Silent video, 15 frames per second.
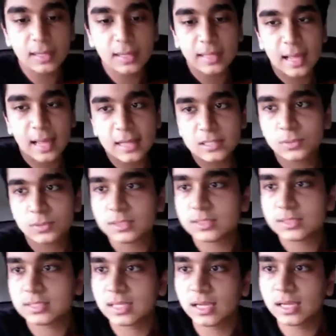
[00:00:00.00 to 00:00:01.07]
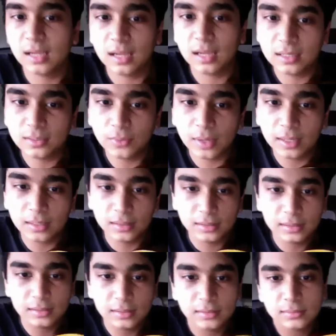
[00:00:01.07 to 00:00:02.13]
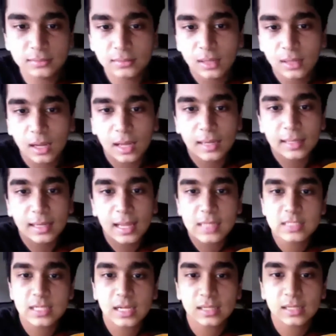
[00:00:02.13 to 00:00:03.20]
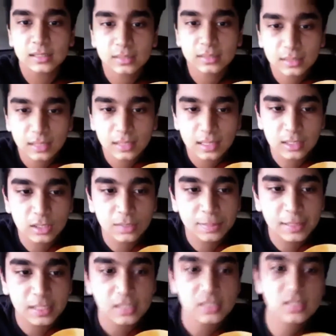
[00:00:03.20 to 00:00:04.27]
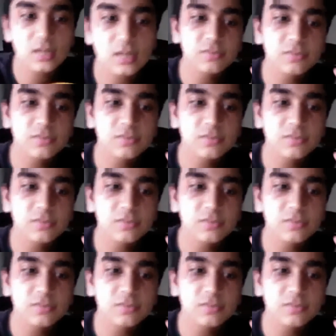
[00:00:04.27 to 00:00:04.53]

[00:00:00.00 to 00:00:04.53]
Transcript: catch what you said. I didn't catch that. Can you repeat yourself?